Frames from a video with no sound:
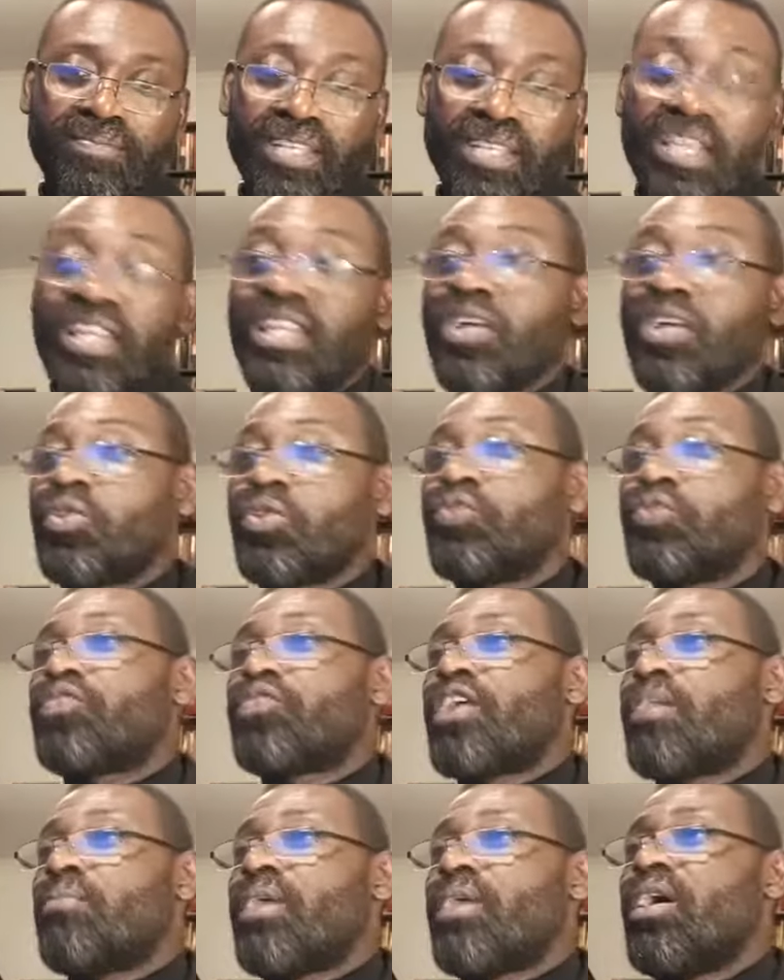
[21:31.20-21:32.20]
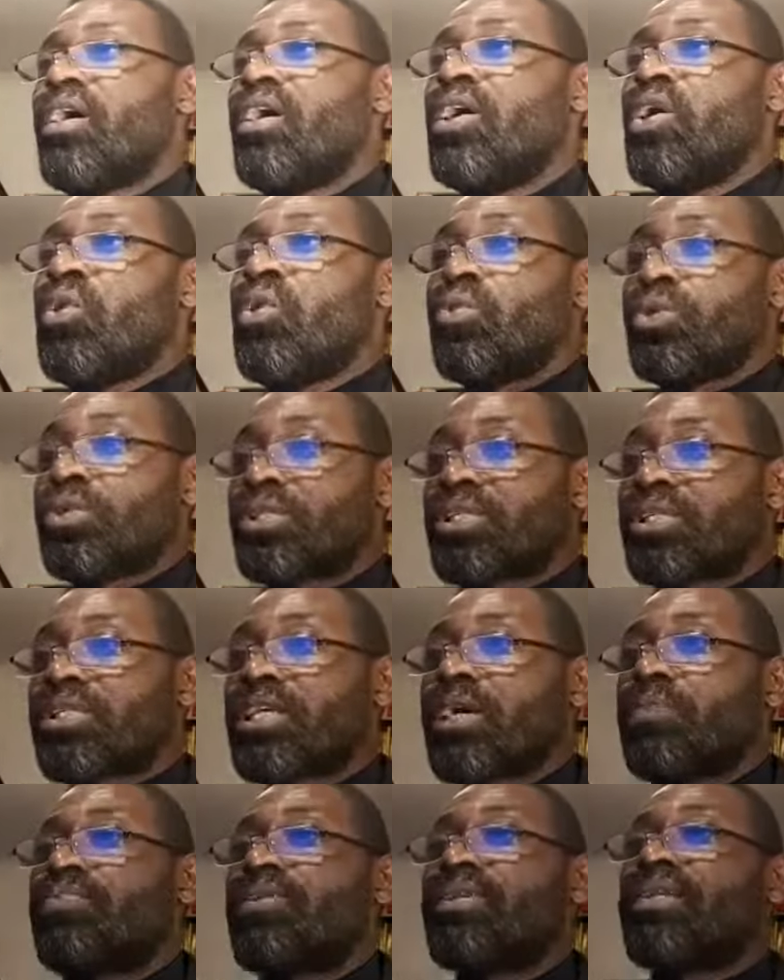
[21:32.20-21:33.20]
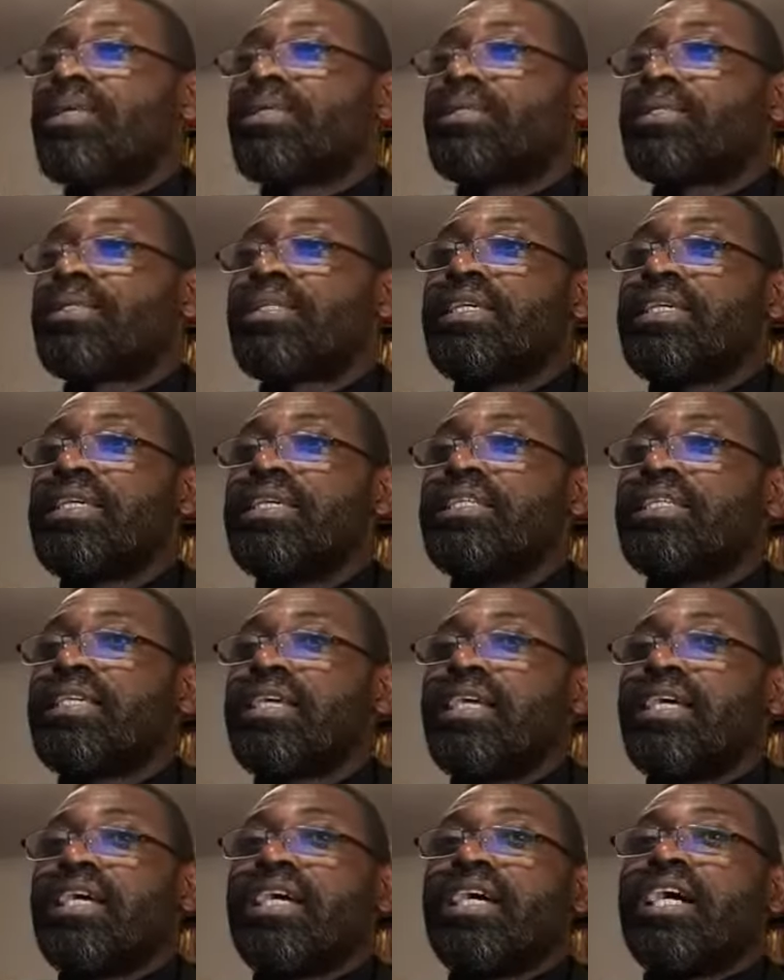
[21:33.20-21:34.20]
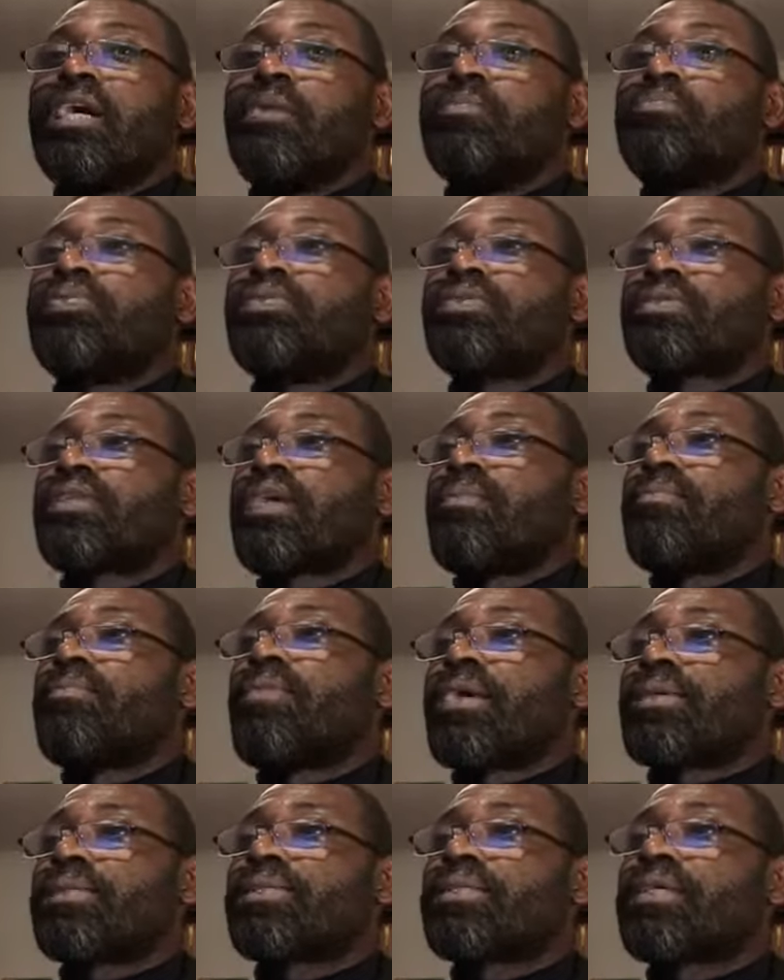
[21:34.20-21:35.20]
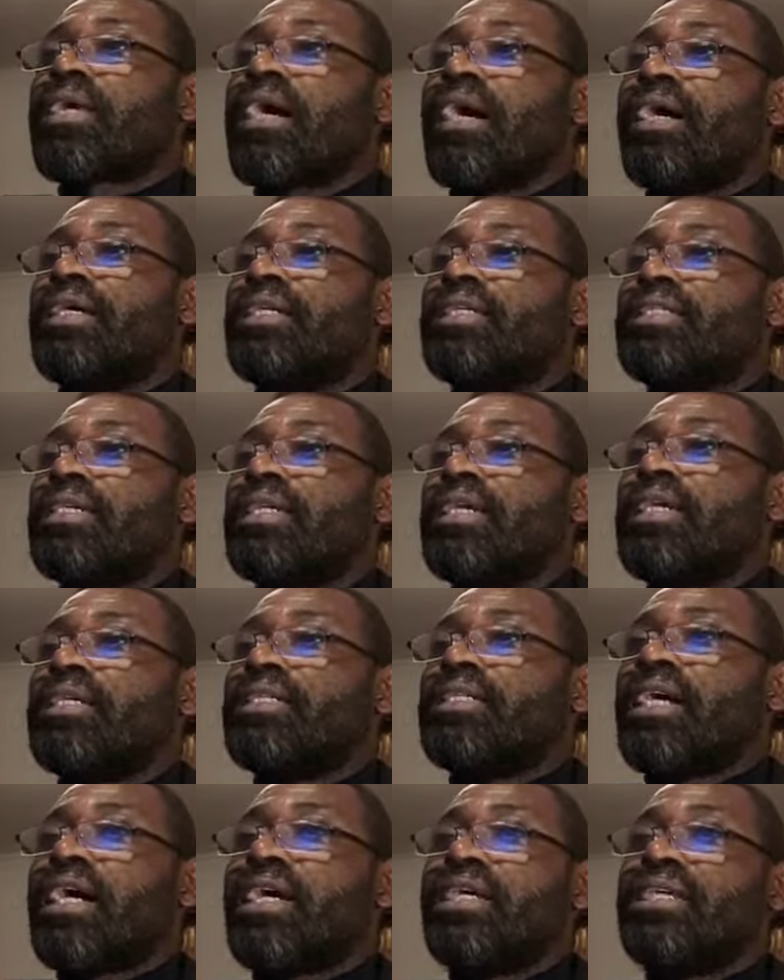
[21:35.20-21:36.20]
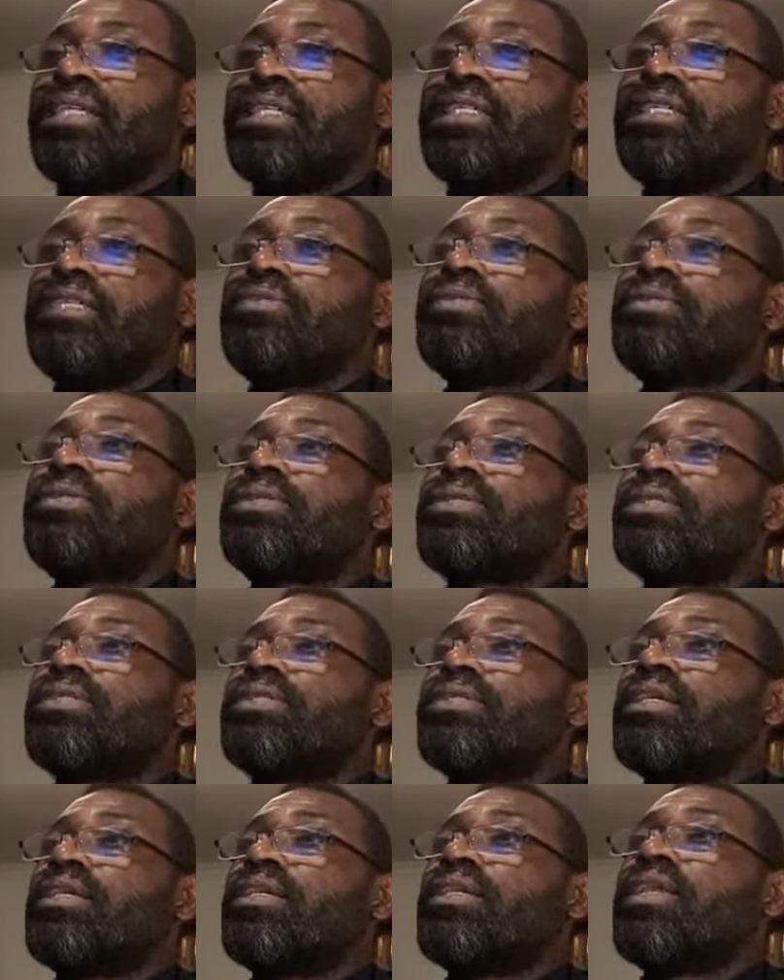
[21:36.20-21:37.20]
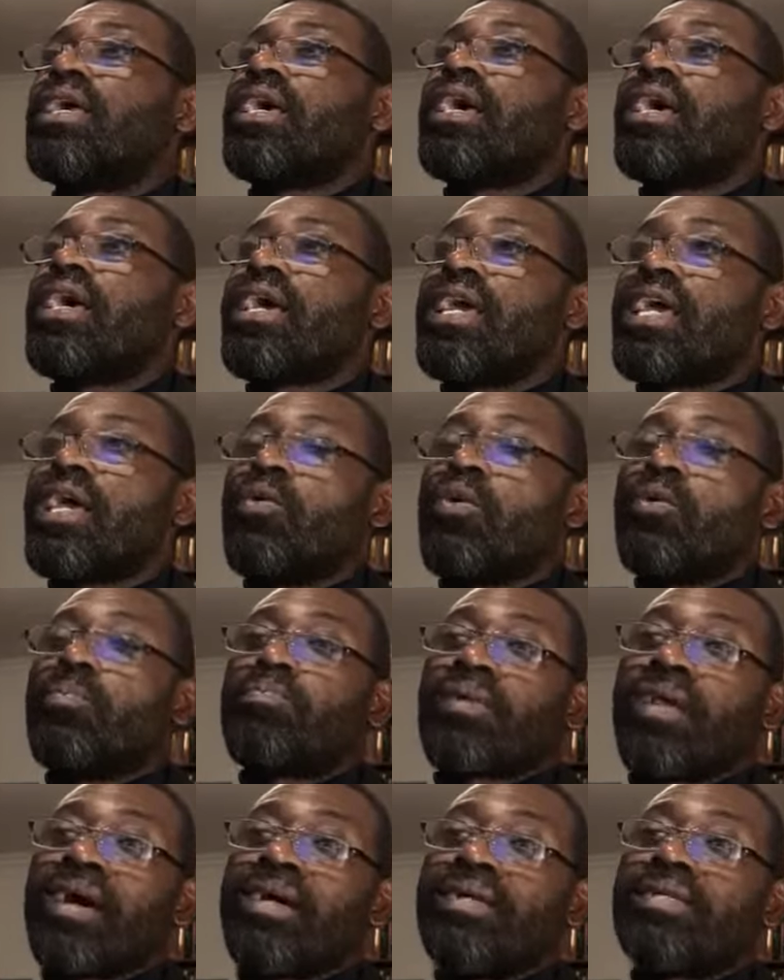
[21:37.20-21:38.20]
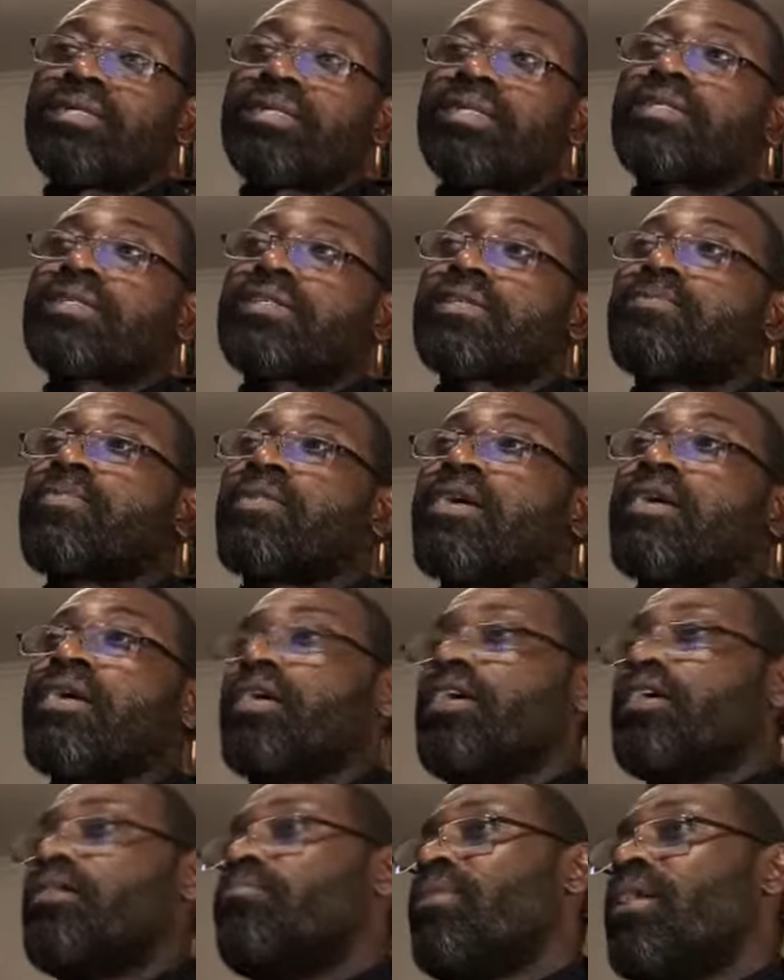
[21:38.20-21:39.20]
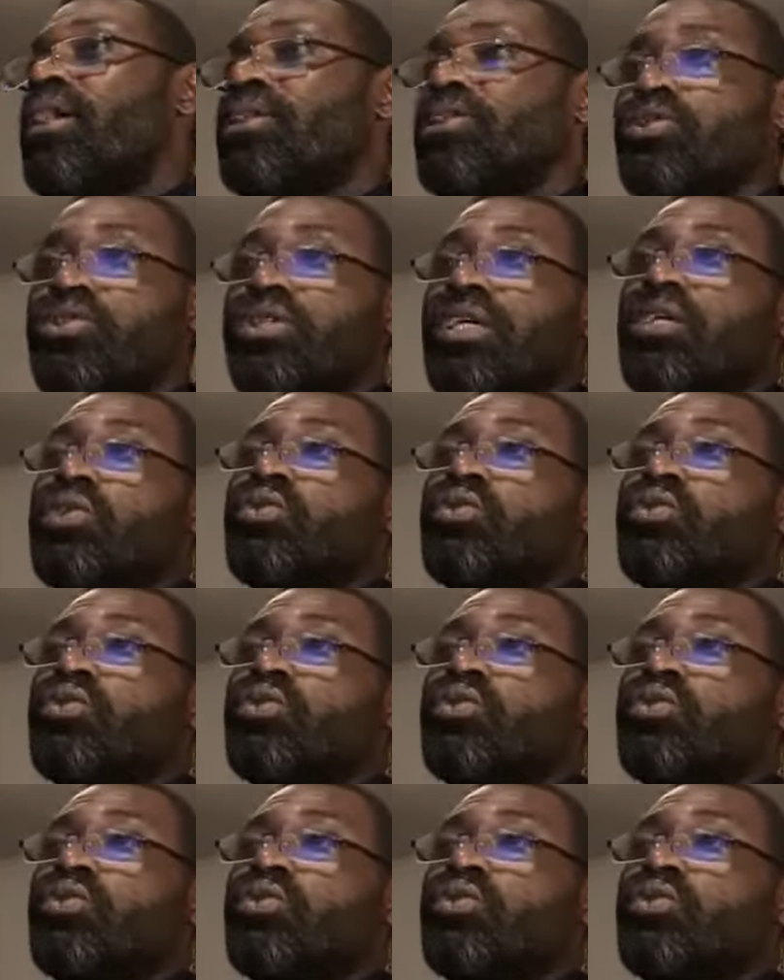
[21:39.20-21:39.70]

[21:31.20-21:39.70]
Any good farmer will separate the seed and put some aside that in due season he will plant it. In Matthew chapter